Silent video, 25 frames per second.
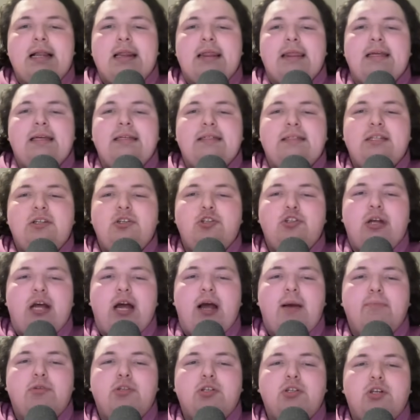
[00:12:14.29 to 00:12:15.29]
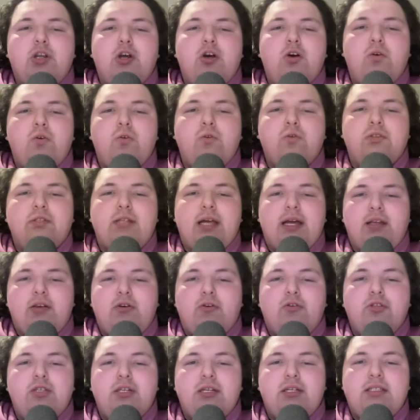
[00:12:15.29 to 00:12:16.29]
LinkedIn Jobs knows that
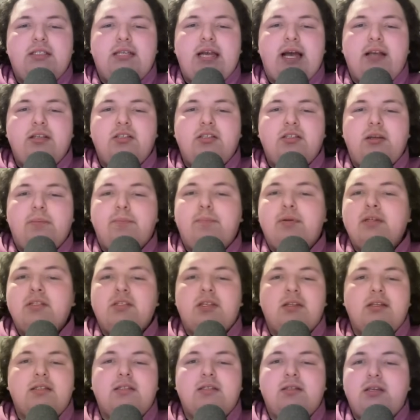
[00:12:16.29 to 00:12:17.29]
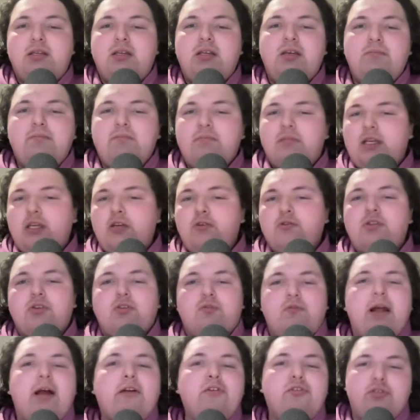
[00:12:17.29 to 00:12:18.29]
your success depends on the team that you
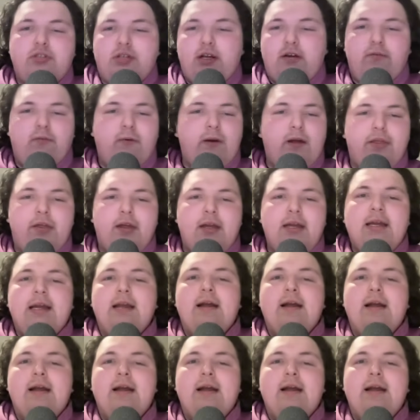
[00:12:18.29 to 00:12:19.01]
surround yourself with.